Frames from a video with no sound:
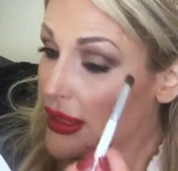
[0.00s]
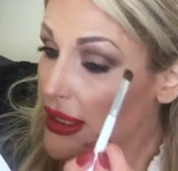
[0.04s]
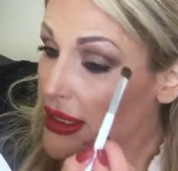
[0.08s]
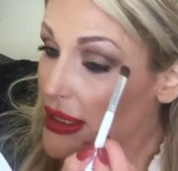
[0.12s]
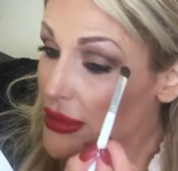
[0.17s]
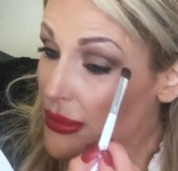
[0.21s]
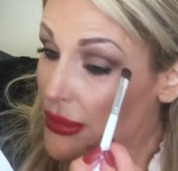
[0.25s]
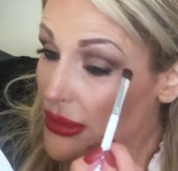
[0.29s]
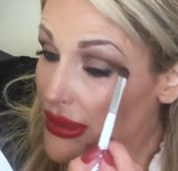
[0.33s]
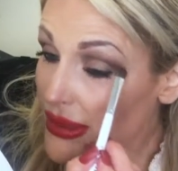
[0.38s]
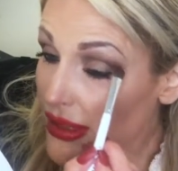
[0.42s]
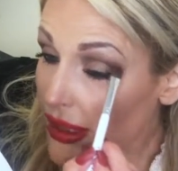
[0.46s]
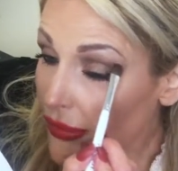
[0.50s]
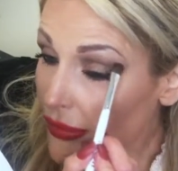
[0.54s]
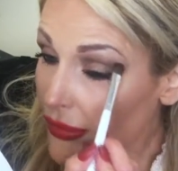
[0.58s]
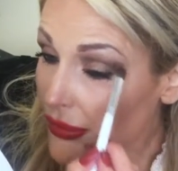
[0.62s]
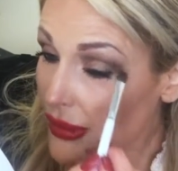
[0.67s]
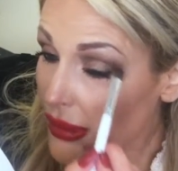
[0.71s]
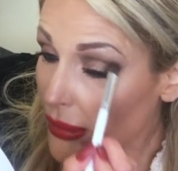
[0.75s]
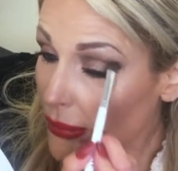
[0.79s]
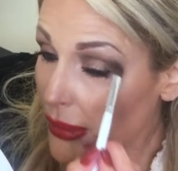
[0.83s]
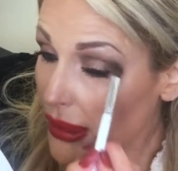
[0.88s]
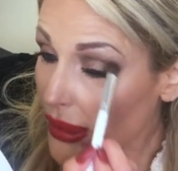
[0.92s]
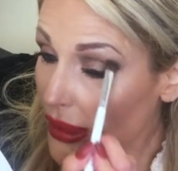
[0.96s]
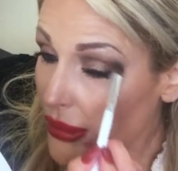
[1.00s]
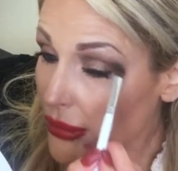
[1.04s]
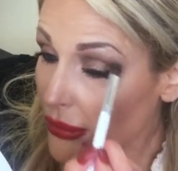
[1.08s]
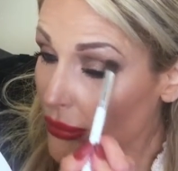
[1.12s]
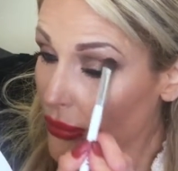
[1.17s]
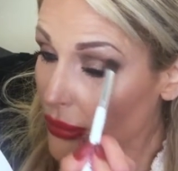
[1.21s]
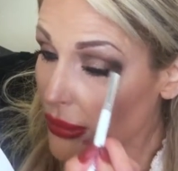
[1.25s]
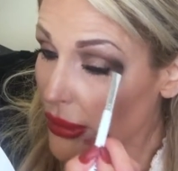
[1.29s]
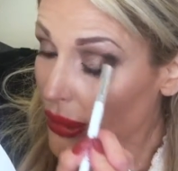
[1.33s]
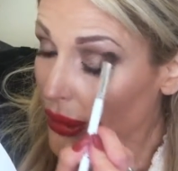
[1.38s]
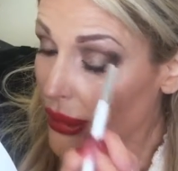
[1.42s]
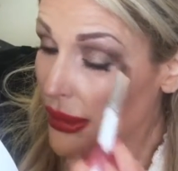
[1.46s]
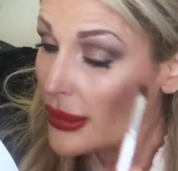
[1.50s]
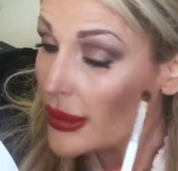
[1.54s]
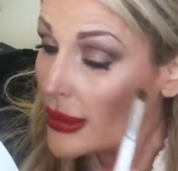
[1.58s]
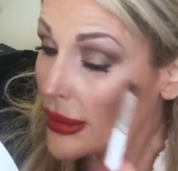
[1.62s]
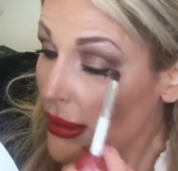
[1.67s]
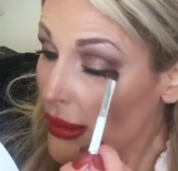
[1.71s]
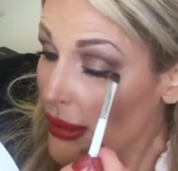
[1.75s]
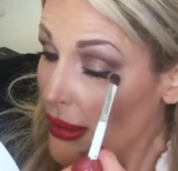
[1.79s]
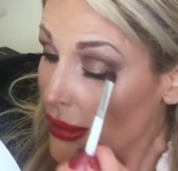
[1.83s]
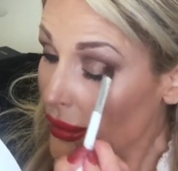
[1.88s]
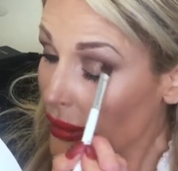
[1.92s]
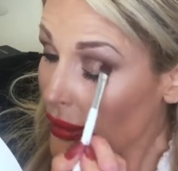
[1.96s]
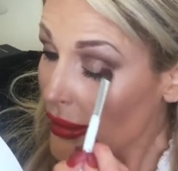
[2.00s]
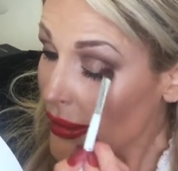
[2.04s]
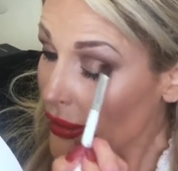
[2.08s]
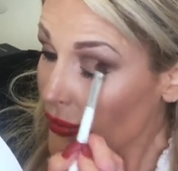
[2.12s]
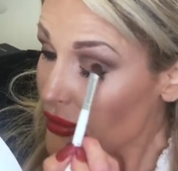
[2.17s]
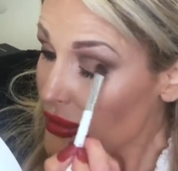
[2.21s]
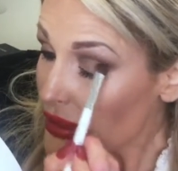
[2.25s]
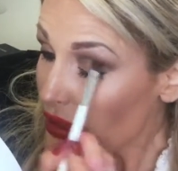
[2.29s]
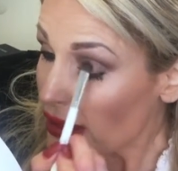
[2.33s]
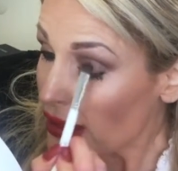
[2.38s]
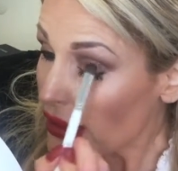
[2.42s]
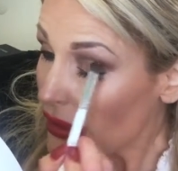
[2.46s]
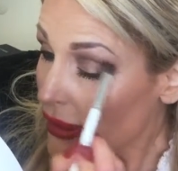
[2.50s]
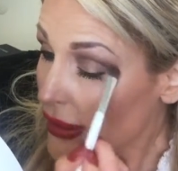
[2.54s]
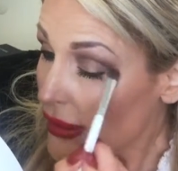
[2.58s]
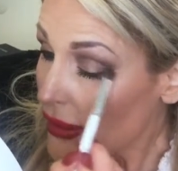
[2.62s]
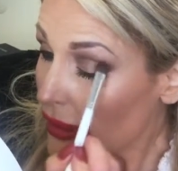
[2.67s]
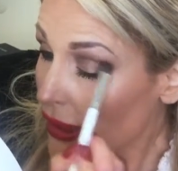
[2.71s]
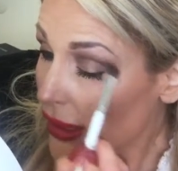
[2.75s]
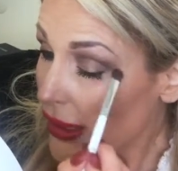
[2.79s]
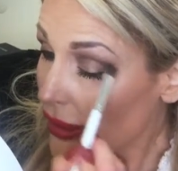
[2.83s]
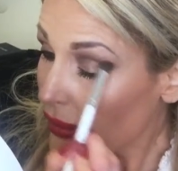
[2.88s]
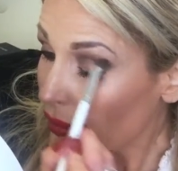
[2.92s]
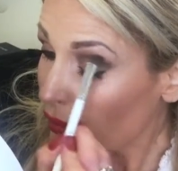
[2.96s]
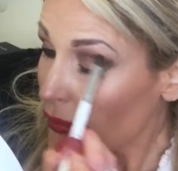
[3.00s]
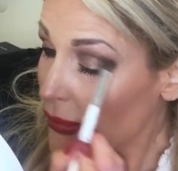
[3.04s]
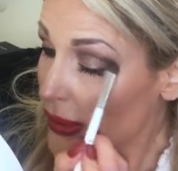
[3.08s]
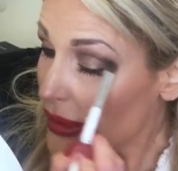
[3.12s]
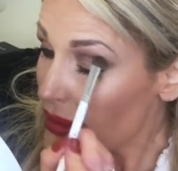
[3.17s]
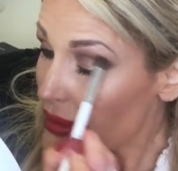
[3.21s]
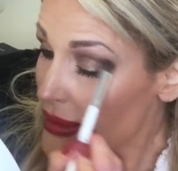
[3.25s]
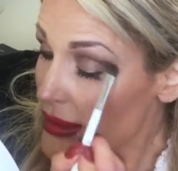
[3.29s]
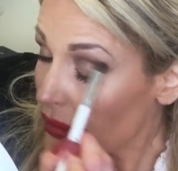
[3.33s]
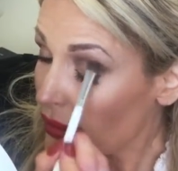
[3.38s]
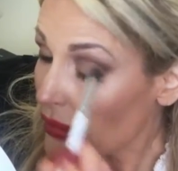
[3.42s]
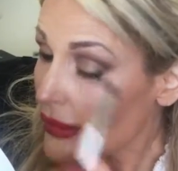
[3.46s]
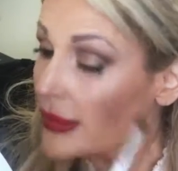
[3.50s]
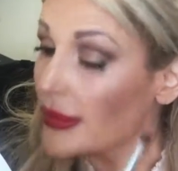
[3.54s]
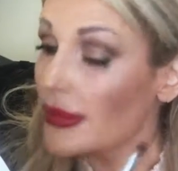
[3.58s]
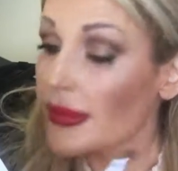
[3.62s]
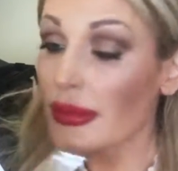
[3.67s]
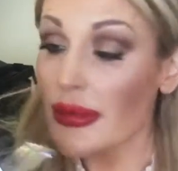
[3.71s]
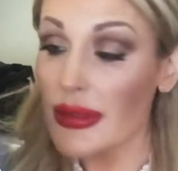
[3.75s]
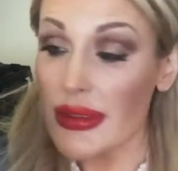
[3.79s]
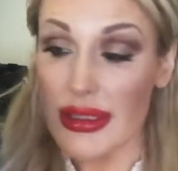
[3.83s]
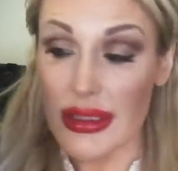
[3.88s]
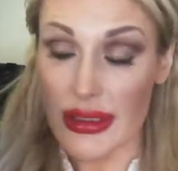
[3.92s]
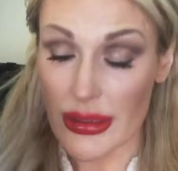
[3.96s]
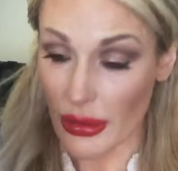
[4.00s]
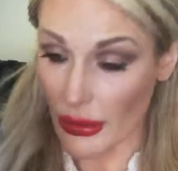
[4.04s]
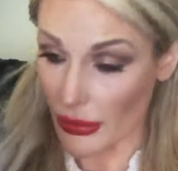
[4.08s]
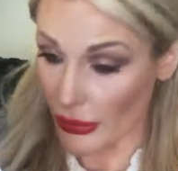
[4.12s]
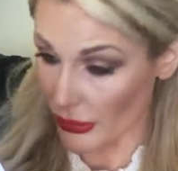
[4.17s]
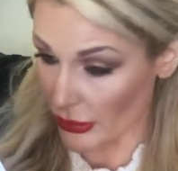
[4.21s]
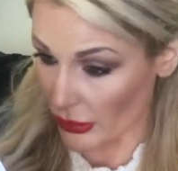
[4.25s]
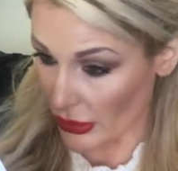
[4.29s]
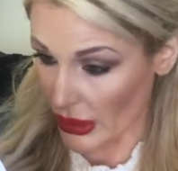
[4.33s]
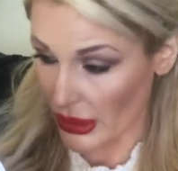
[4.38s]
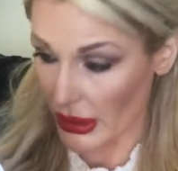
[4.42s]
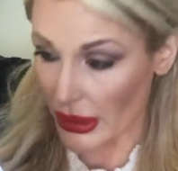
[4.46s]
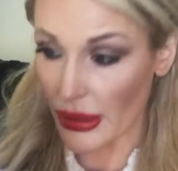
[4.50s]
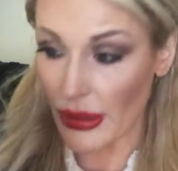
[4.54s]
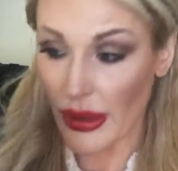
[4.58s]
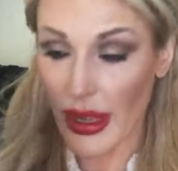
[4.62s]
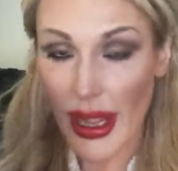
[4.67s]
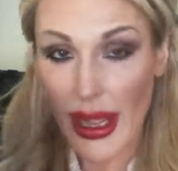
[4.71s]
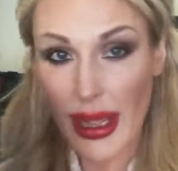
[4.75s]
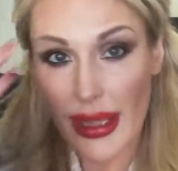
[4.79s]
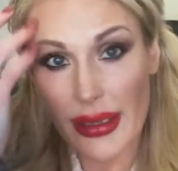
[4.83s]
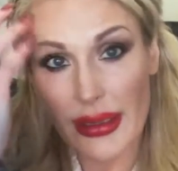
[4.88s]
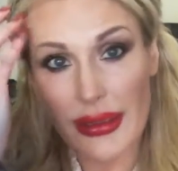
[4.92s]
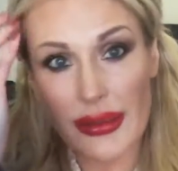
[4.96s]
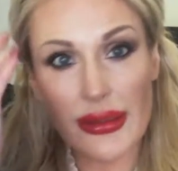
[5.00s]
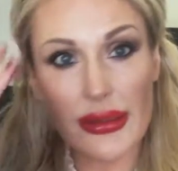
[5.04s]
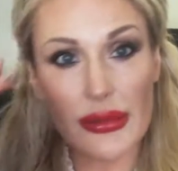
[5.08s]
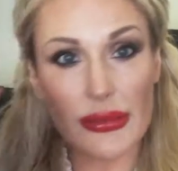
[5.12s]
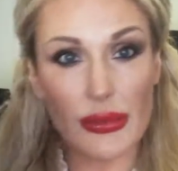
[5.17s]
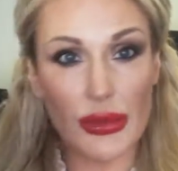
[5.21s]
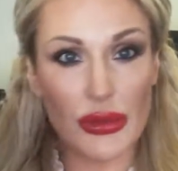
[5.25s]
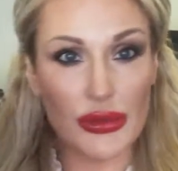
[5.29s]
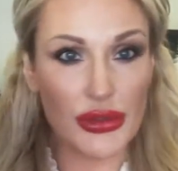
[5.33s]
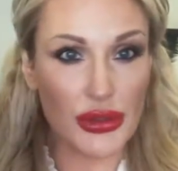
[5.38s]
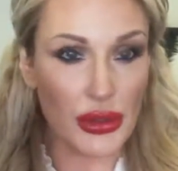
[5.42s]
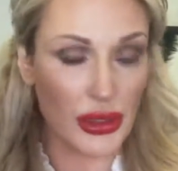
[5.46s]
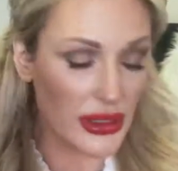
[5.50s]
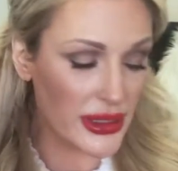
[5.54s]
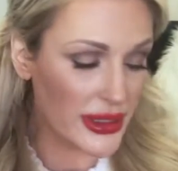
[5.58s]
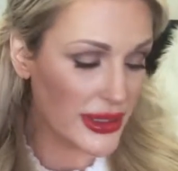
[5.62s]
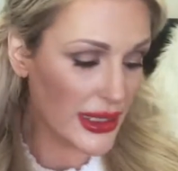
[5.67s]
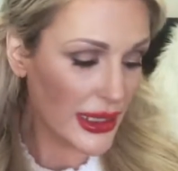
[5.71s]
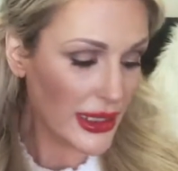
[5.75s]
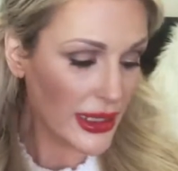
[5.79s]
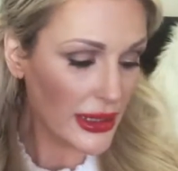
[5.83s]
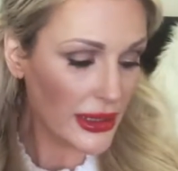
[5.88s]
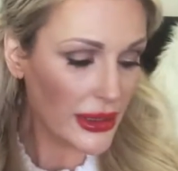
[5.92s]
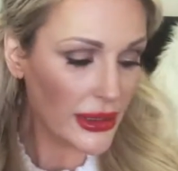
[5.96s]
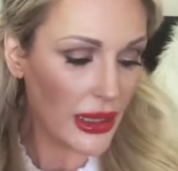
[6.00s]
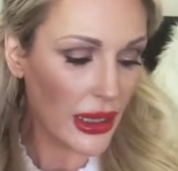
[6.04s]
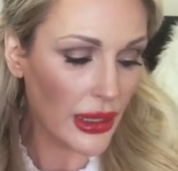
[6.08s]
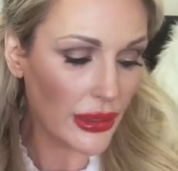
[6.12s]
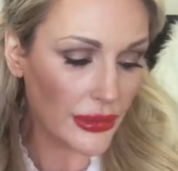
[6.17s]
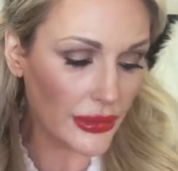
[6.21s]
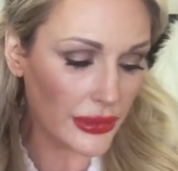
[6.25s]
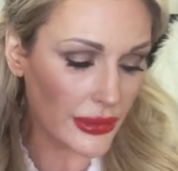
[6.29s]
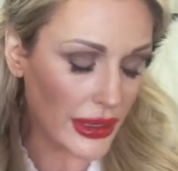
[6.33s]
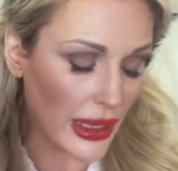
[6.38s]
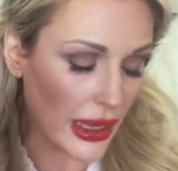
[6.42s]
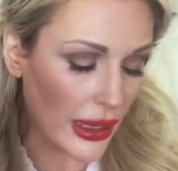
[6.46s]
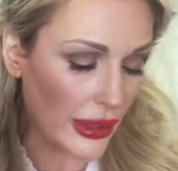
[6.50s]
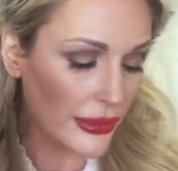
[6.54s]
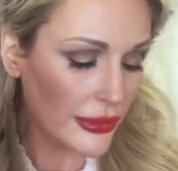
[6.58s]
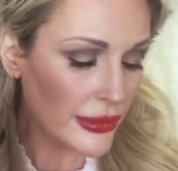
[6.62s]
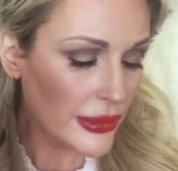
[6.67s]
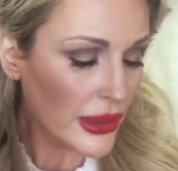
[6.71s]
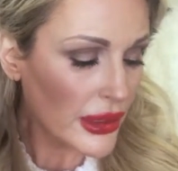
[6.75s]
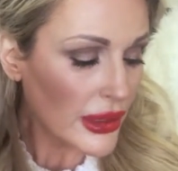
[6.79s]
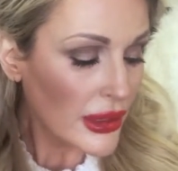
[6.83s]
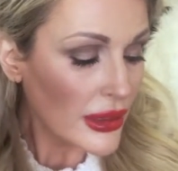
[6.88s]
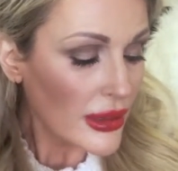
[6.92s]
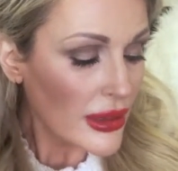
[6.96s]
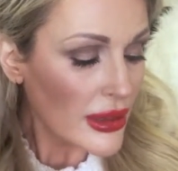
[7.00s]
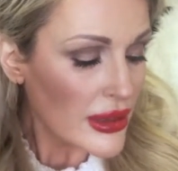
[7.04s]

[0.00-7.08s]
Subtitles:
This will definitely make you look lifted and amazing. So we're going to go ahead and move to our second color now.